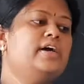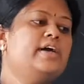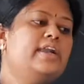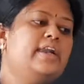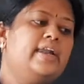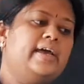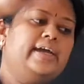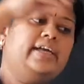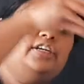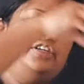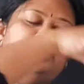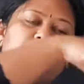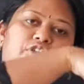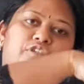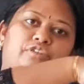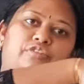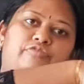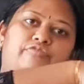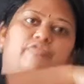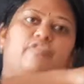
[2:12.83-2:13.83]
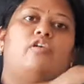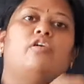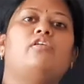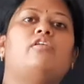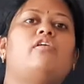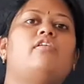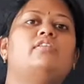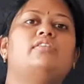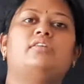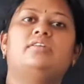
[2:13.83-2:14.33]
Light should fall
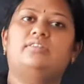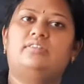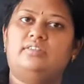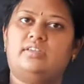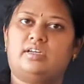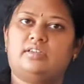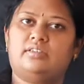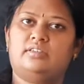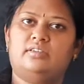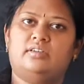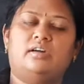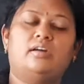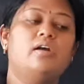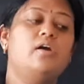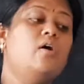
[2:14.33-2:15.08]
on this duster.